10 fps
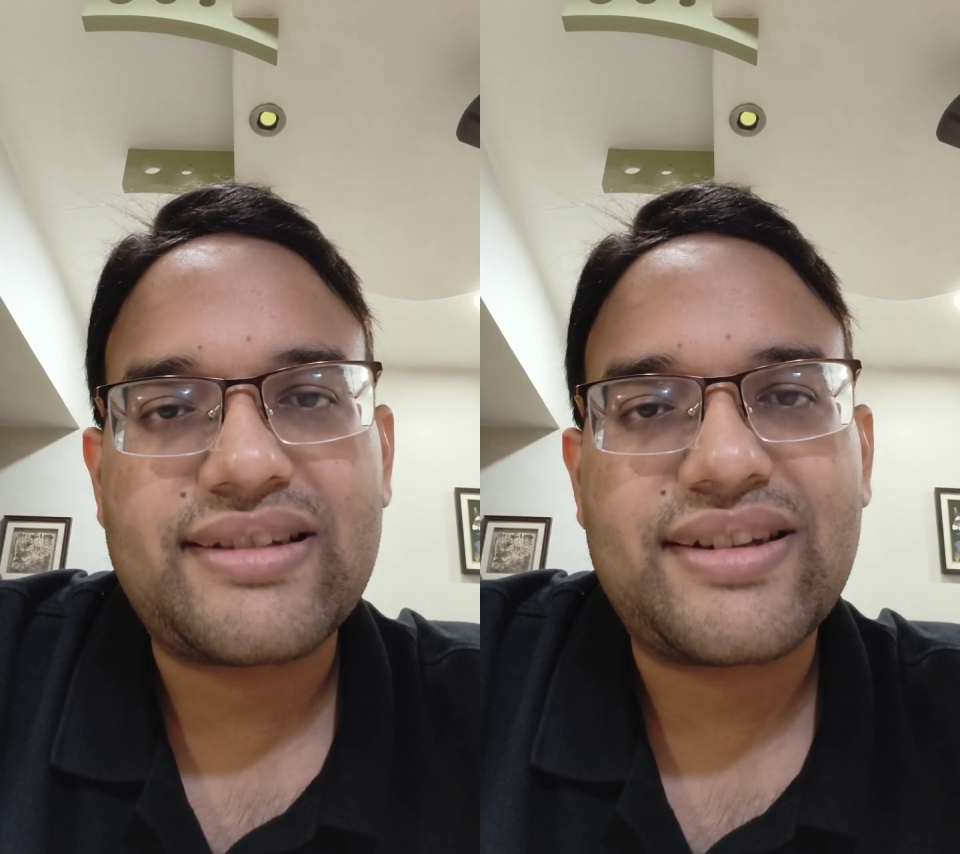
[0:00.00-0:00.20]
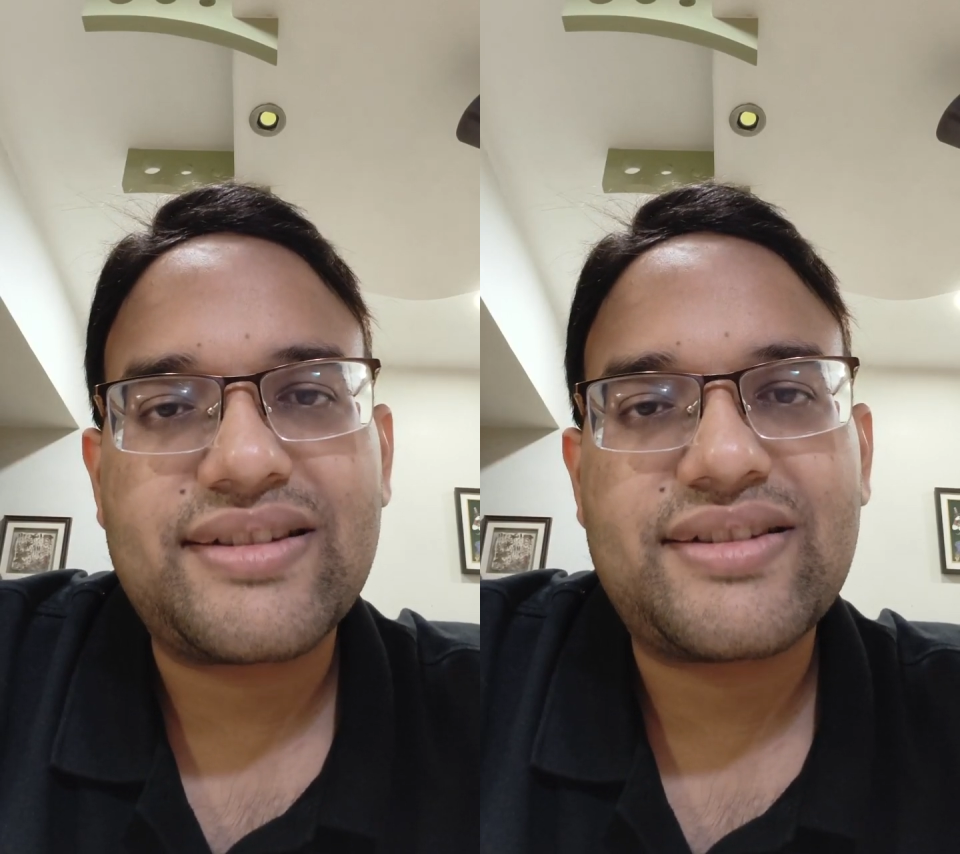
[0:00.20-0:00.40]

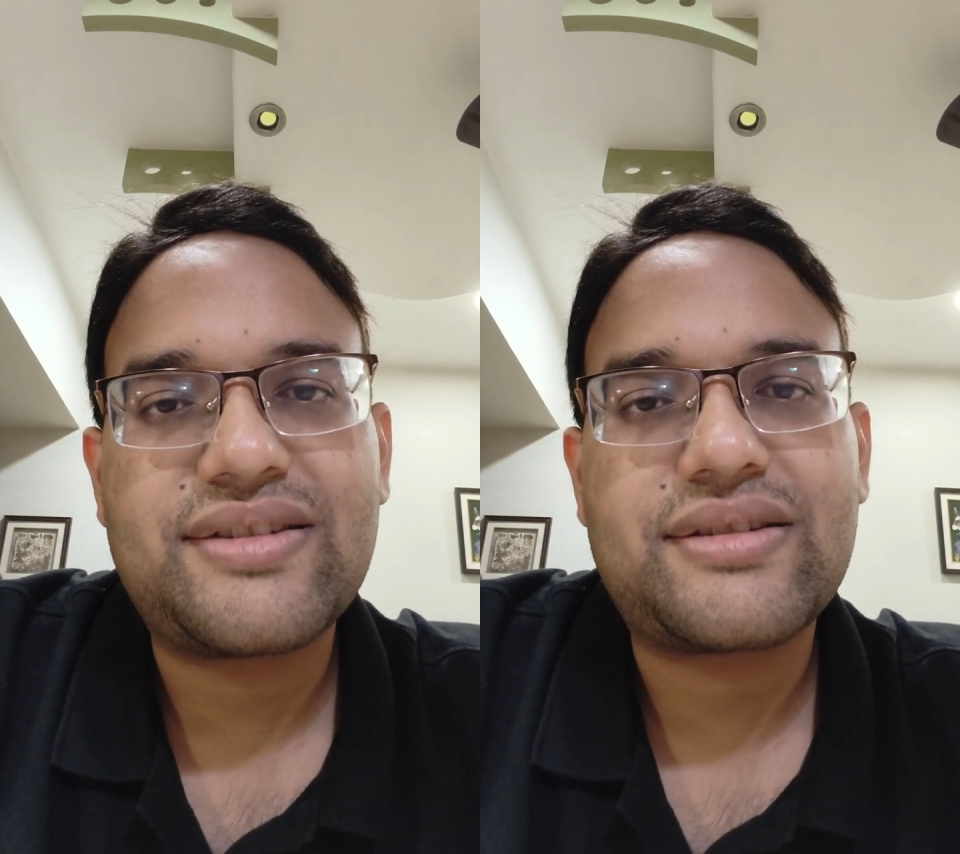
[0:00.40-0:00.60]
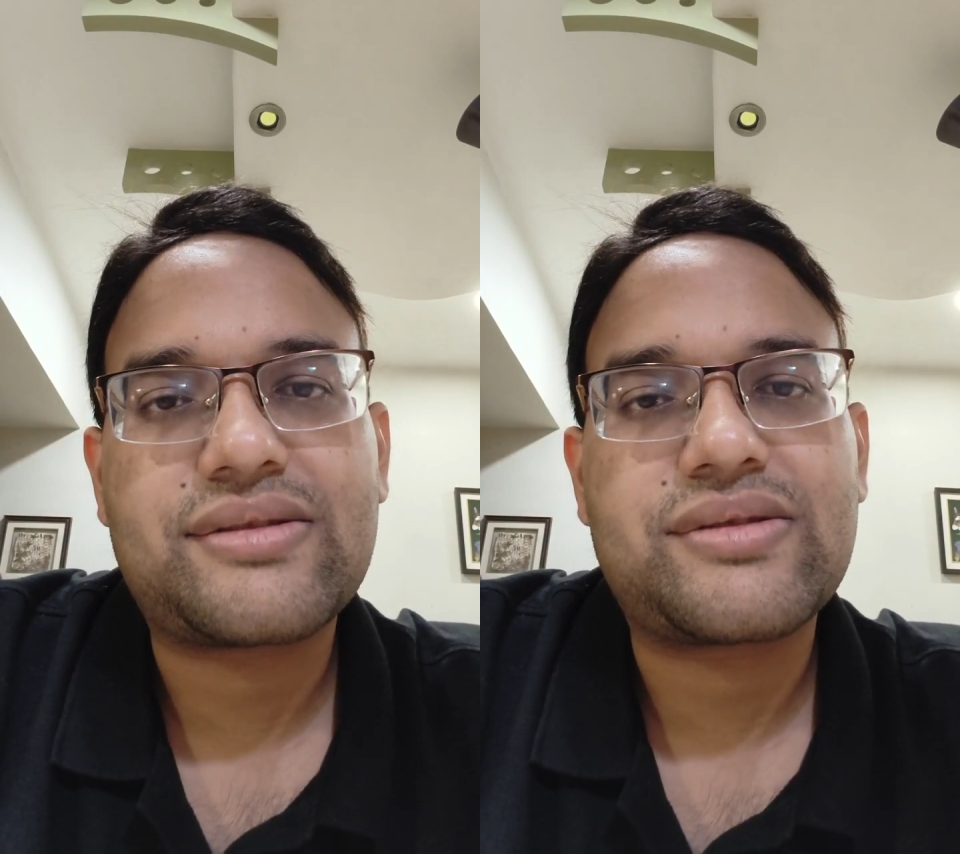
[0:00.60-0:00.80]

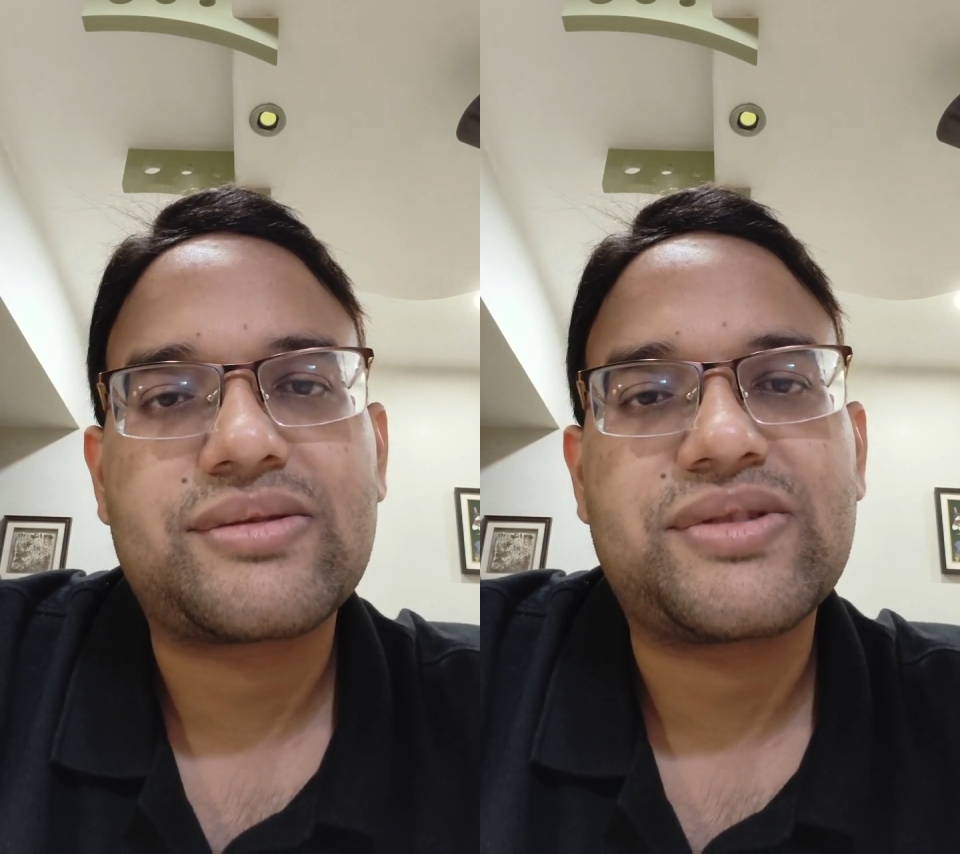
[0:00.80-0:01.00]
SS